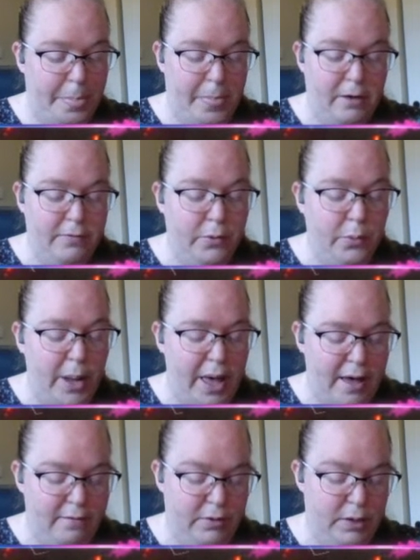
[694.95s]
of
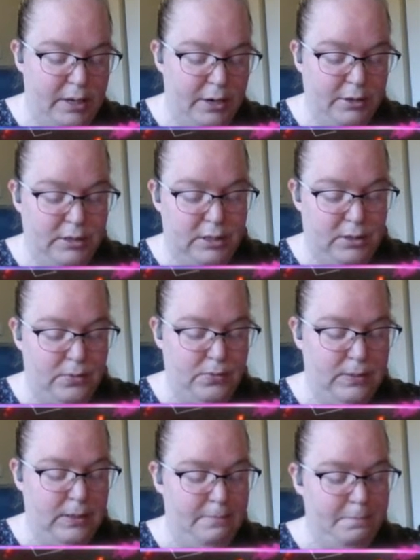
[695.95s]
whoever cared to
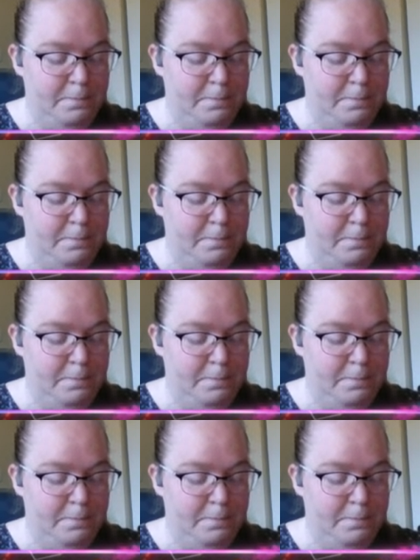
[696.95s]
use it.